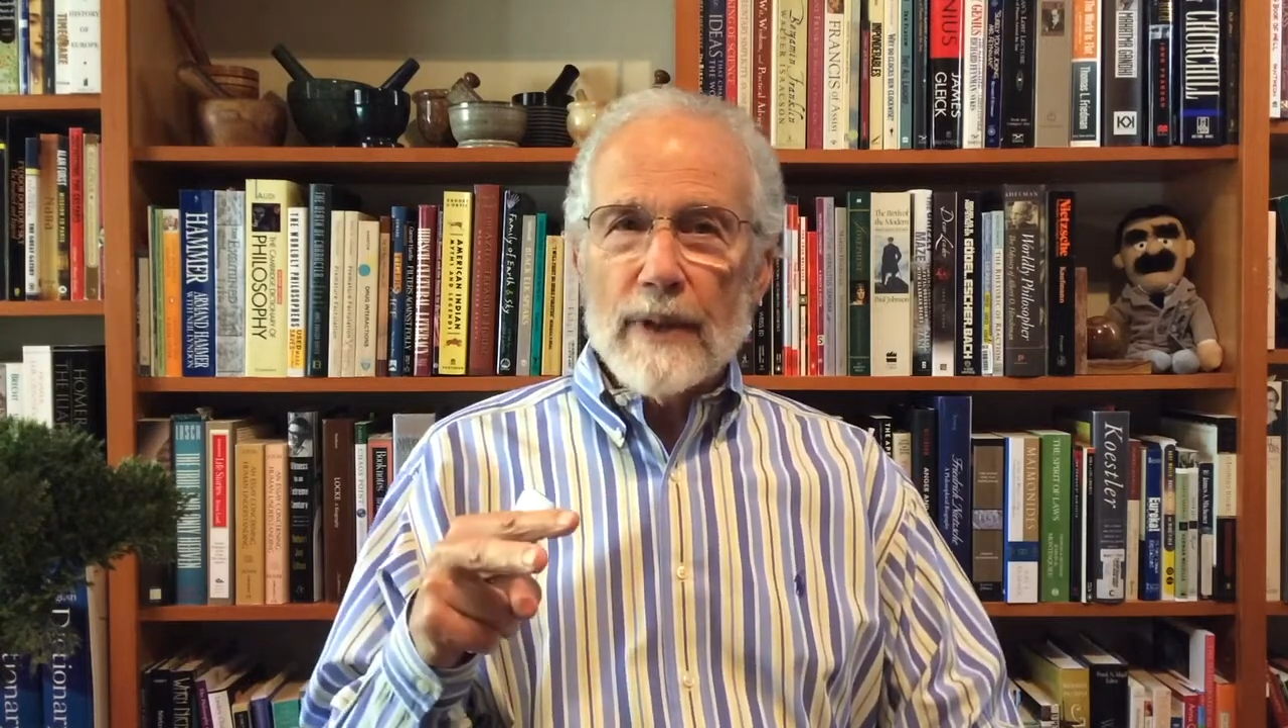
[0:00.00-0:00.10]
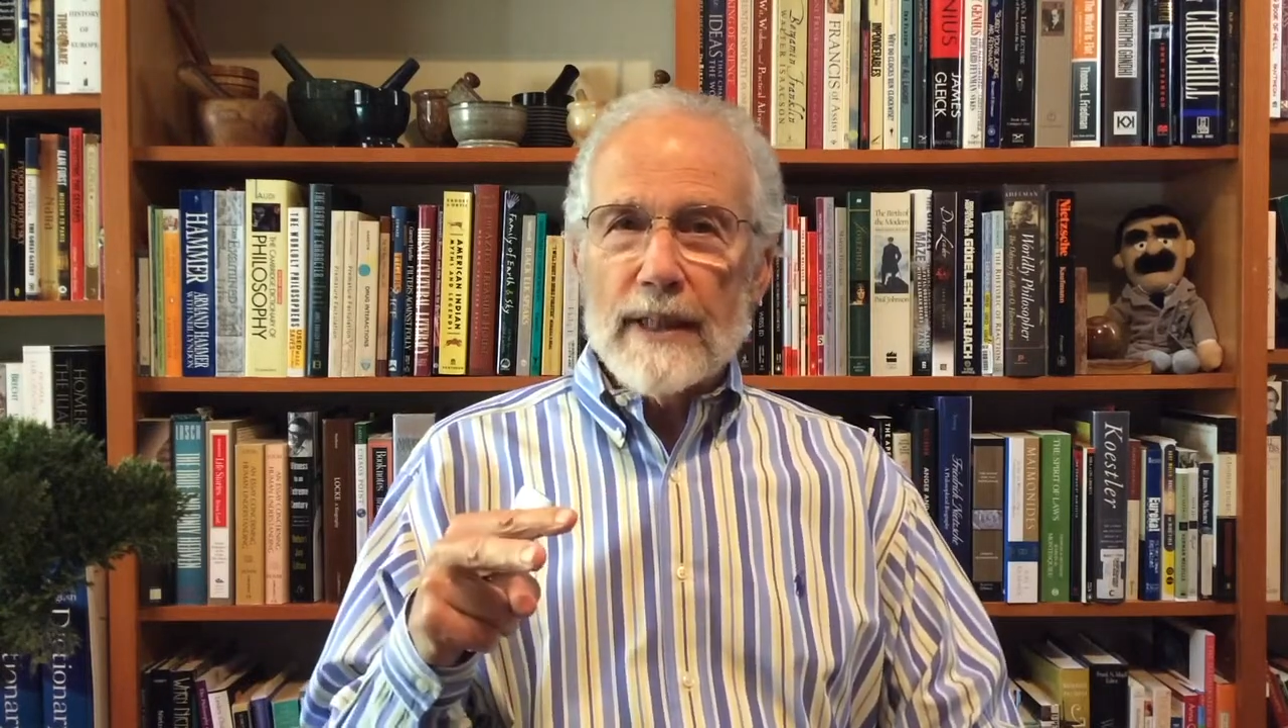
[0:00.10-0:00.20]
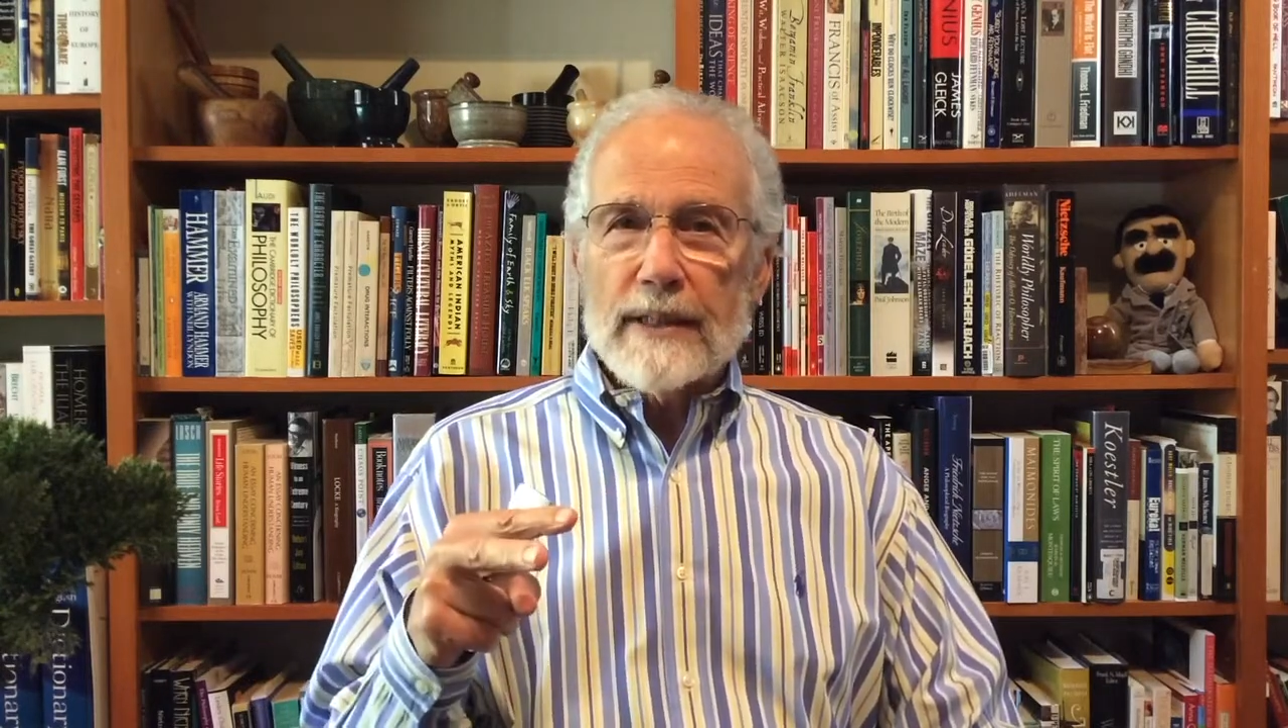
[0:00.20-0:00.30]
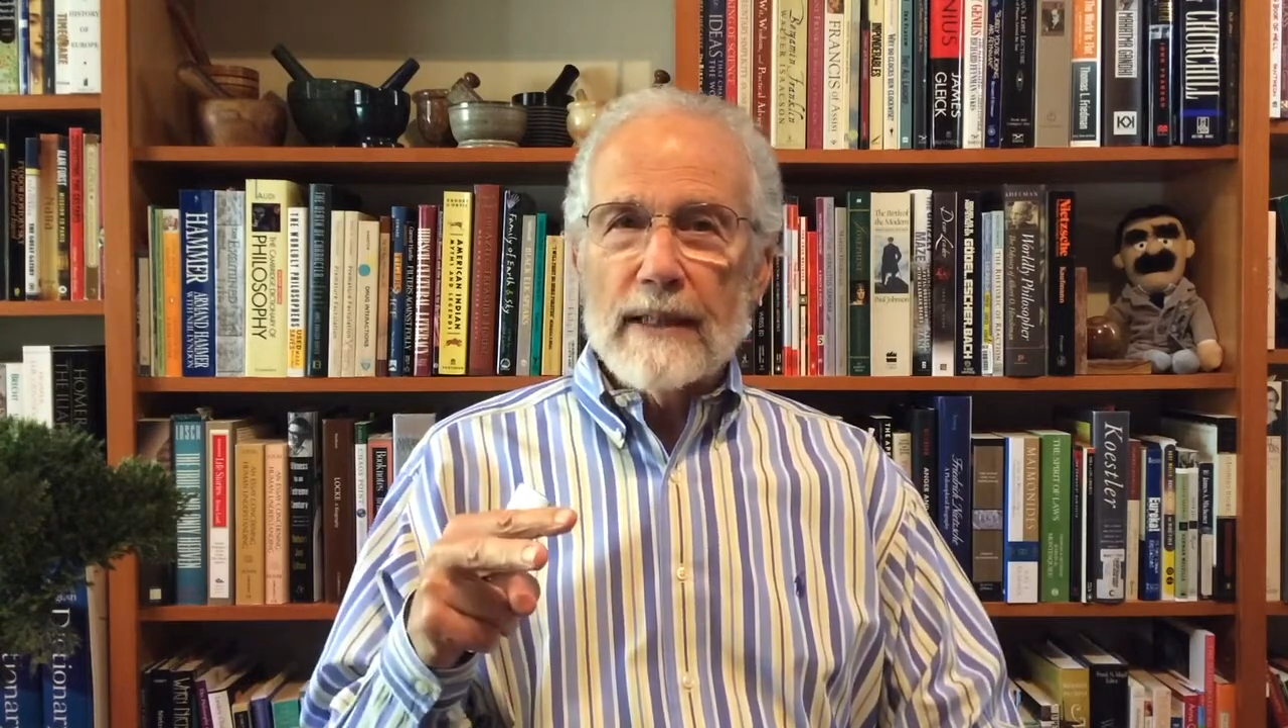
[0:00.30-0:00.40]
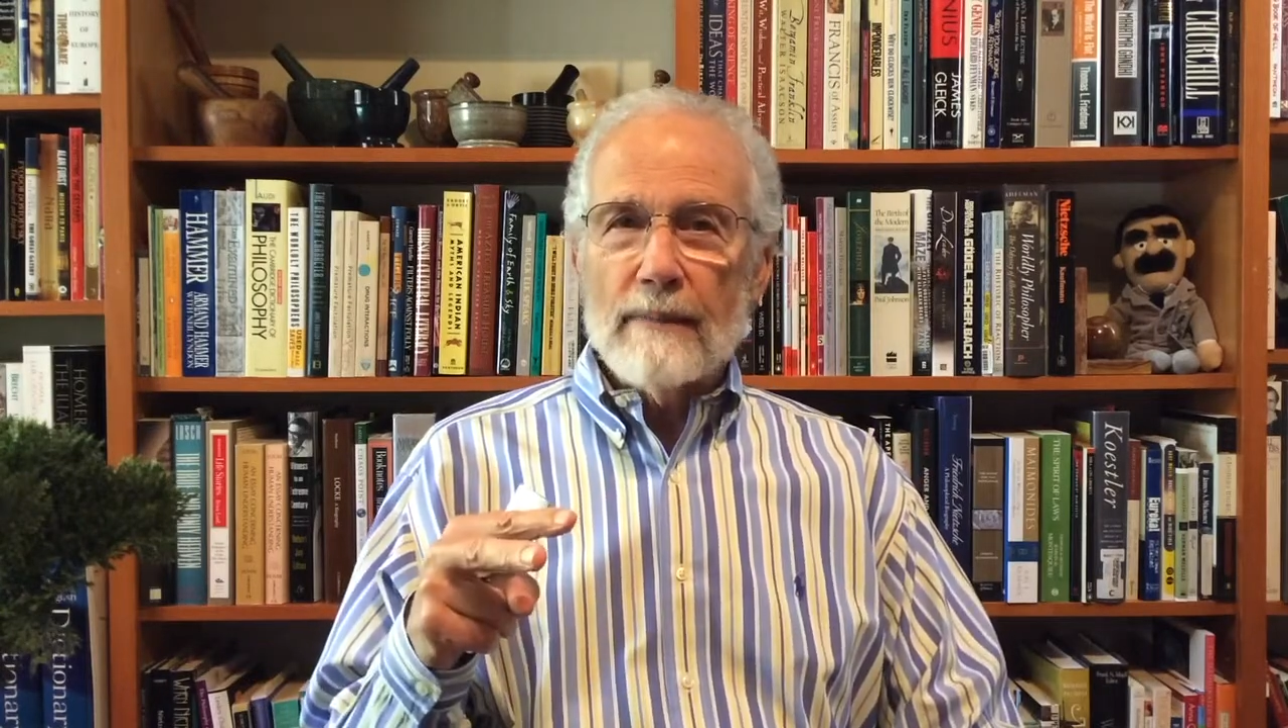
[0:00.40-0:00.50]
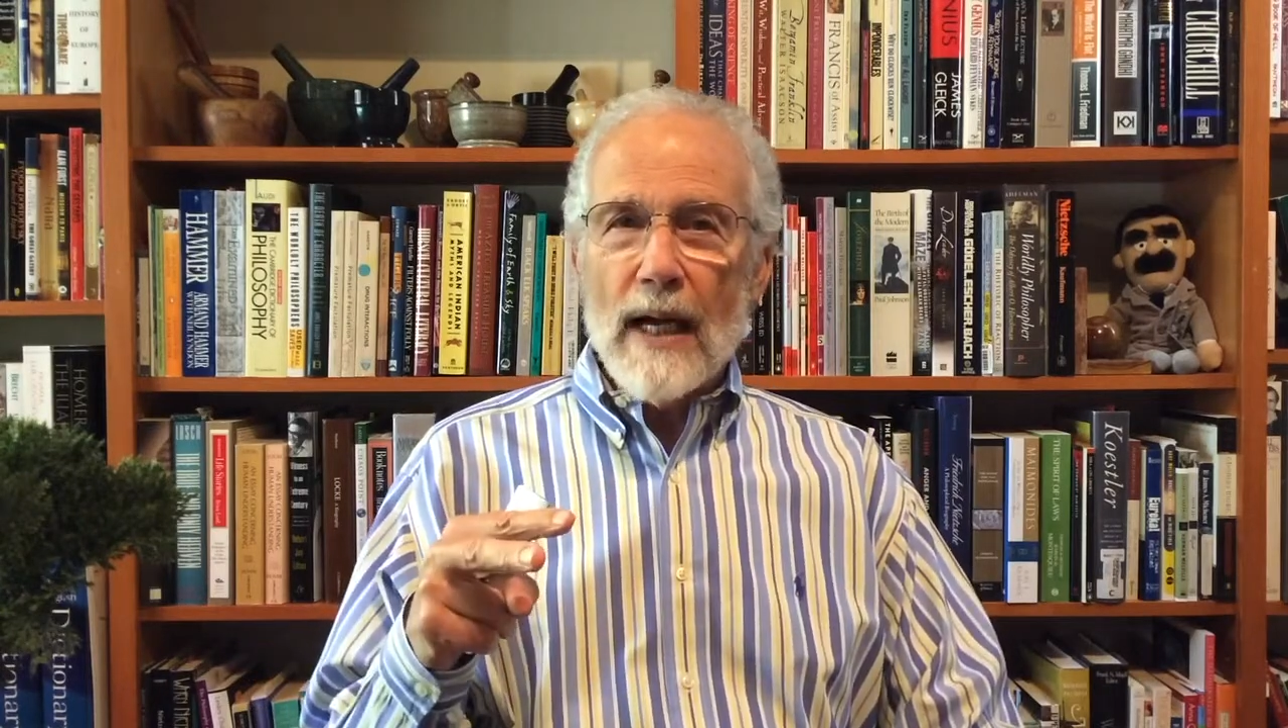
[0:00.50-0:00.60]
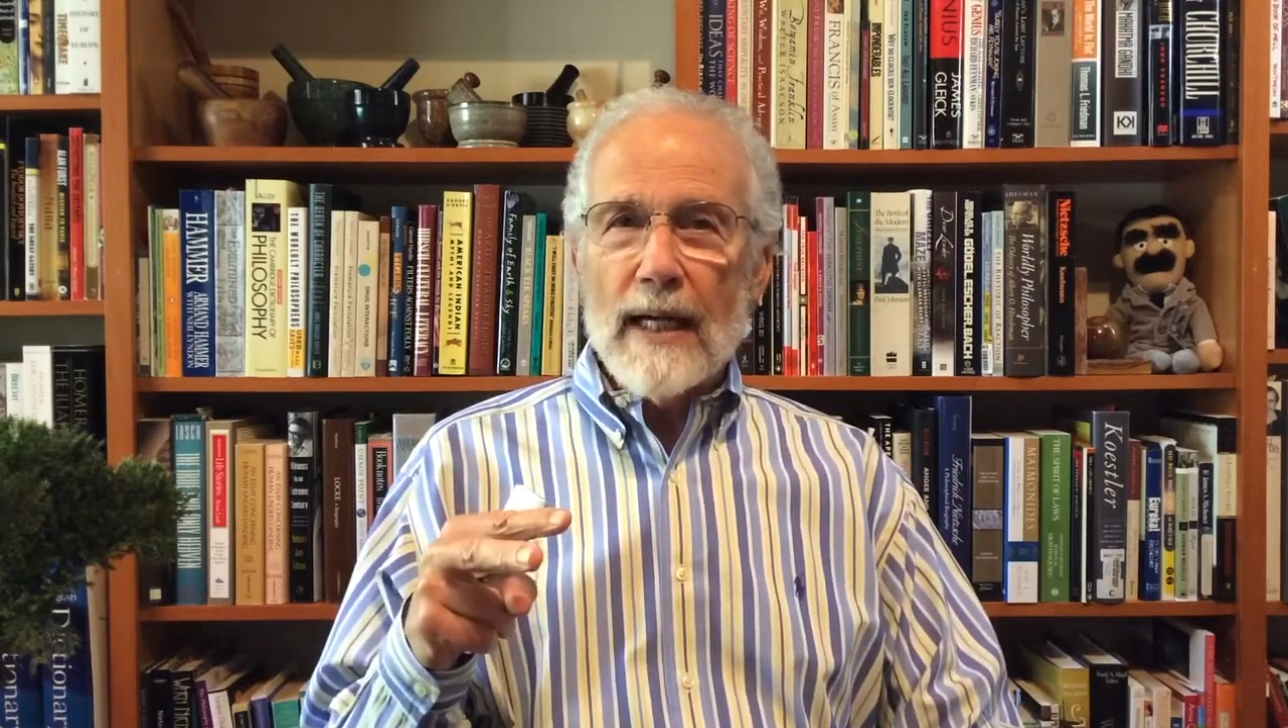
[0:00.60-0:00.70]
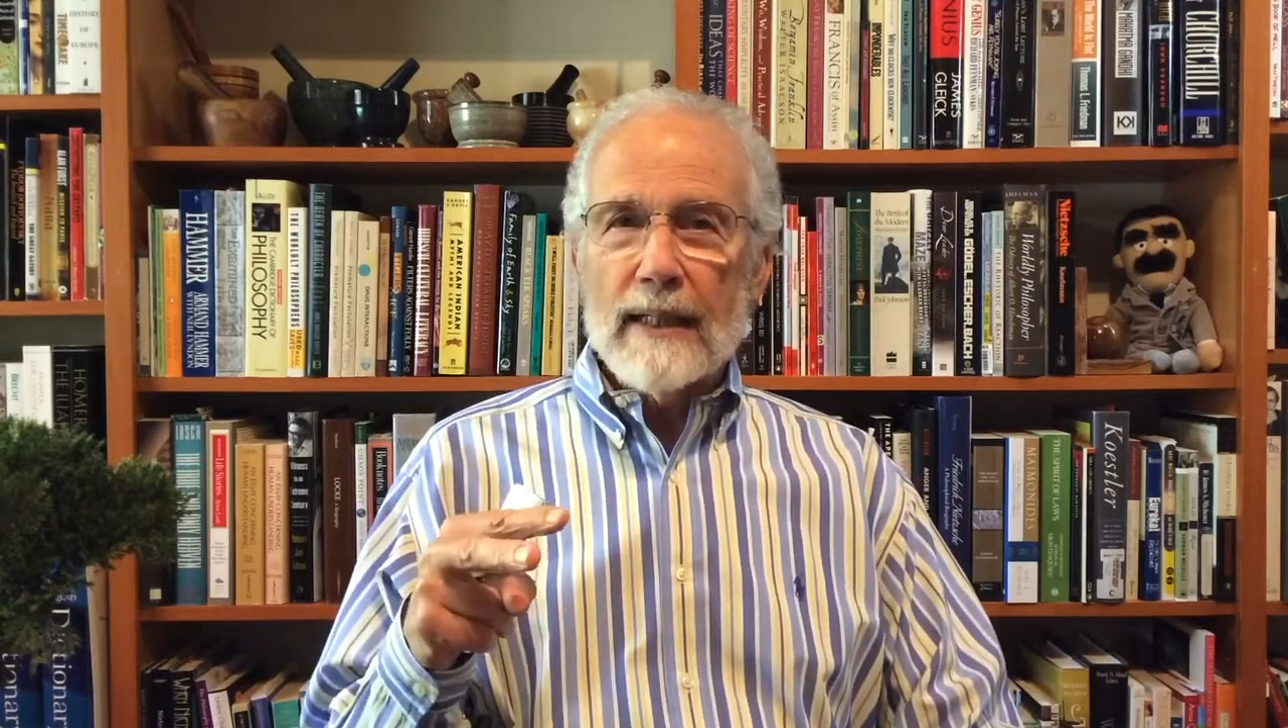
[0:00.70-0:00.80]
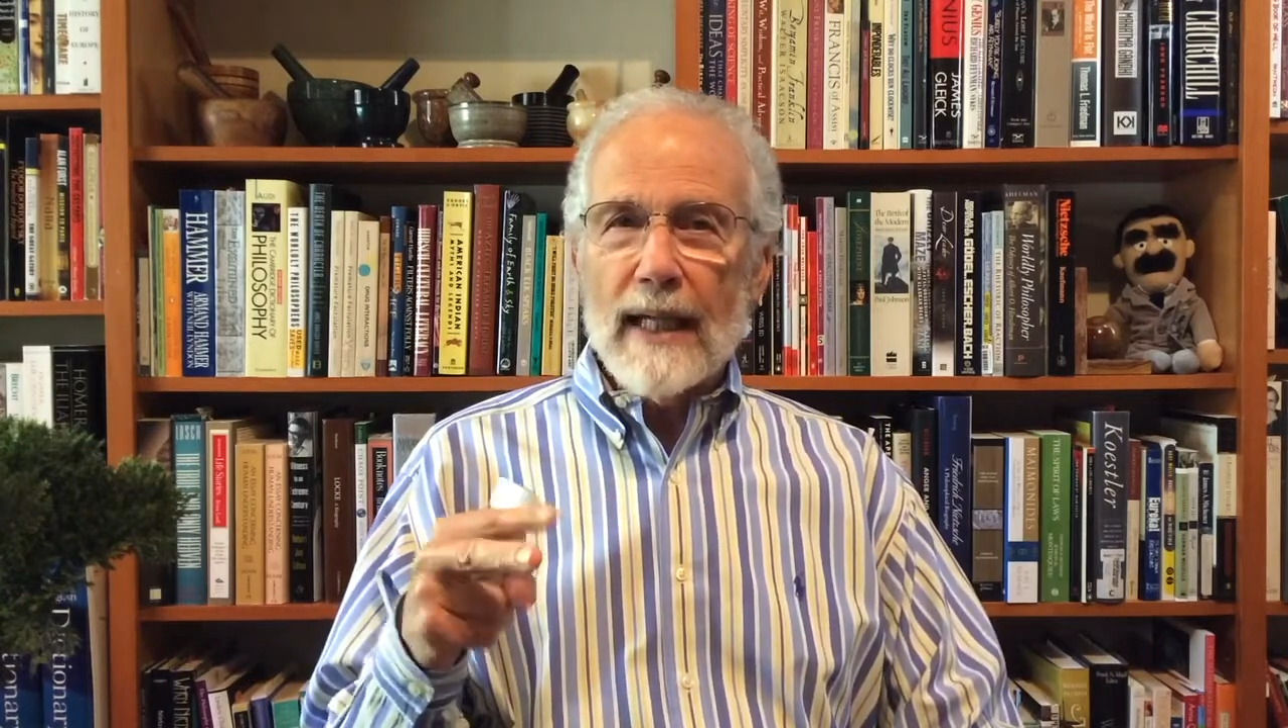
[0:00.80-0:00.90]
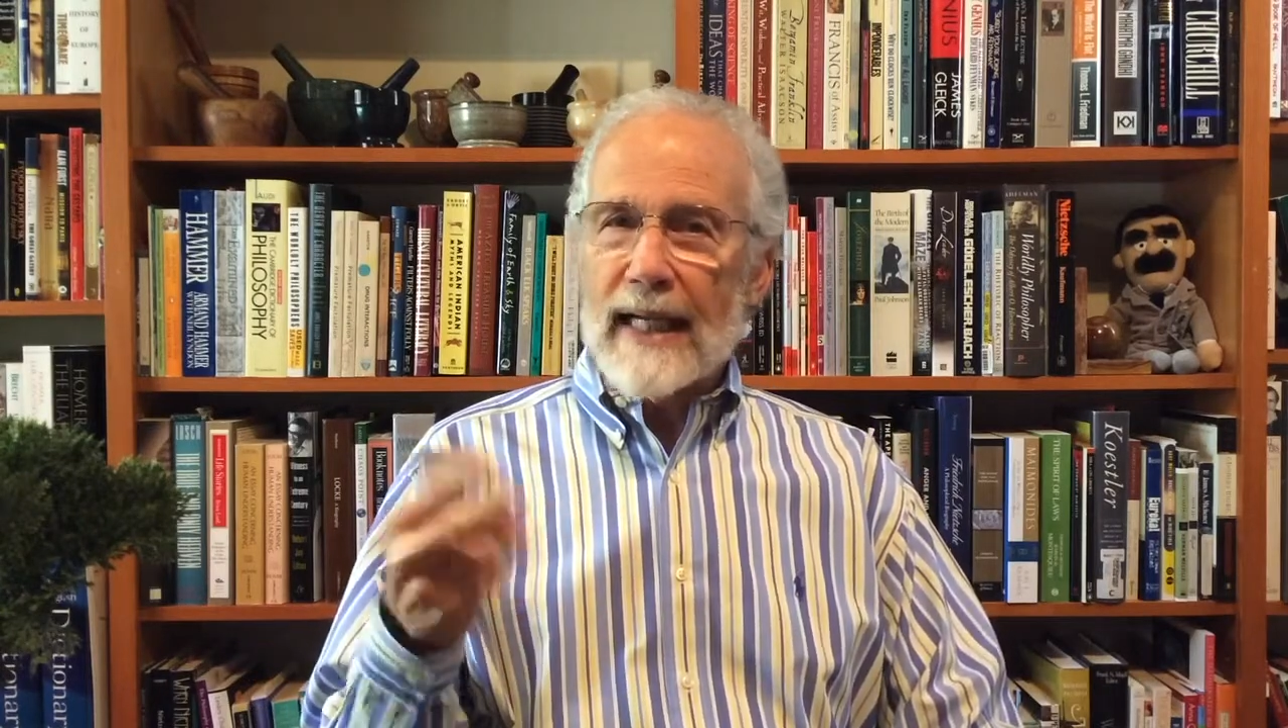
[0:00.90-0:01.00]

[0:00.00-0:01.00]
with this in mind,